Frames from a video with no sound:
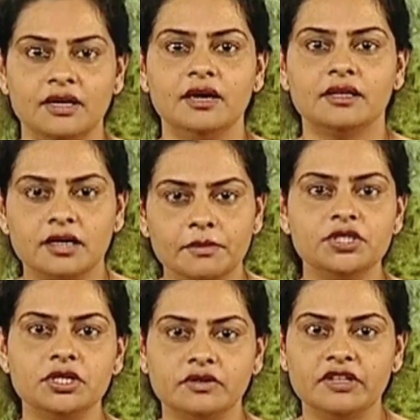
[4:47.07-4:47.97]
The
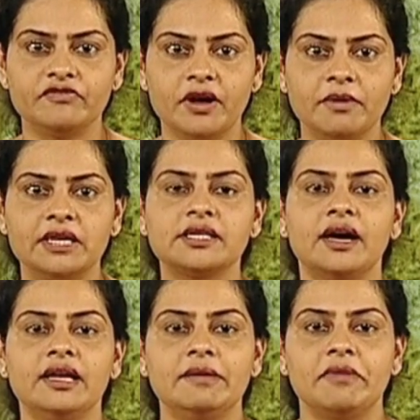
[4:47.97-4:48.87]
commercial grain farming is
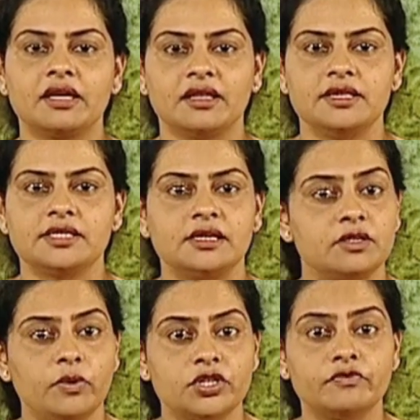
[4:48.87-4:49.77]
highly mechanized.
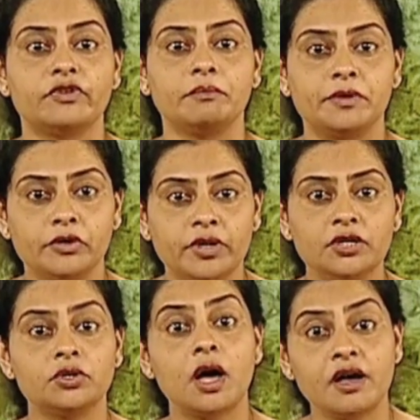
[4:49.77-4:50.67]
Cultivation from plowing
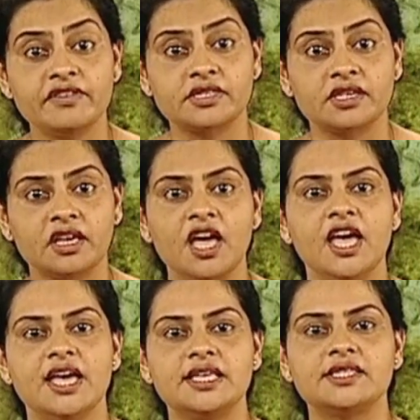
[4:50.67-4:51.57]
to harvesting
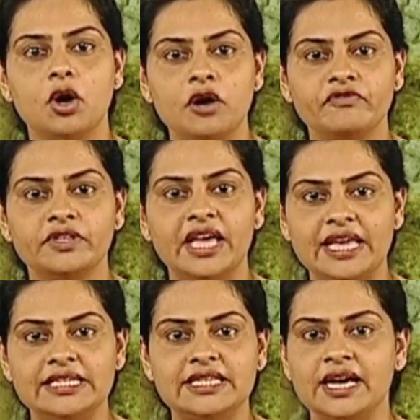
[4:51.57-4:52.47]
is often
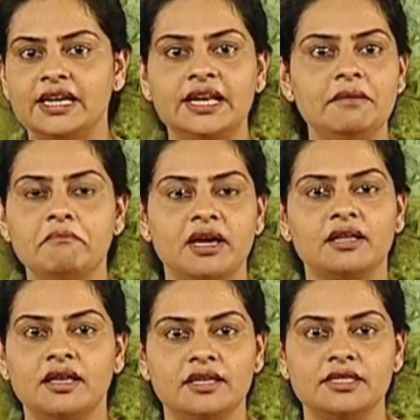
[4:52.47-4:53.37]
entirely
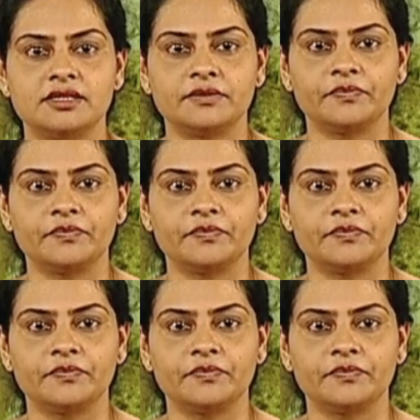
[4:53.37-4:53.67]
mechanized.